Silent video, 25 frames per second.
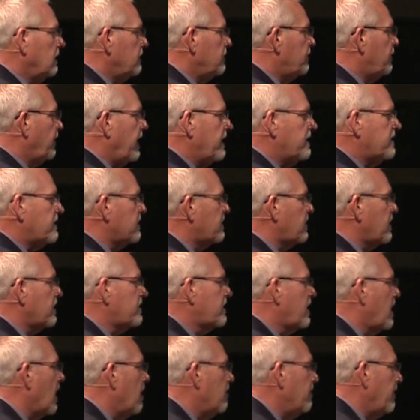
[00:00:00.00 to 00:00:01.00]
Jesus
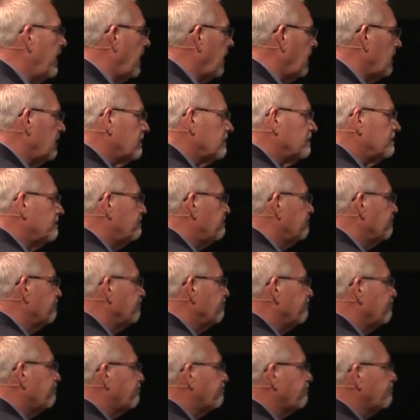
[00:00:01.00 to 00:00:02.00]
is coming.
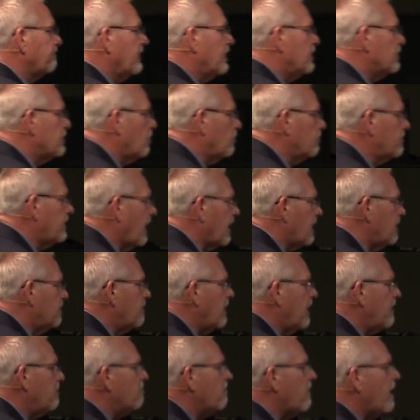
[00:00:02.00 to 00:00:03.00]
There's no doubt in
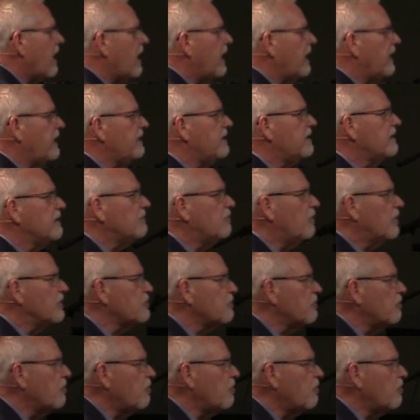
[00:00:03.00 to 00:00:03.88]
my mind. What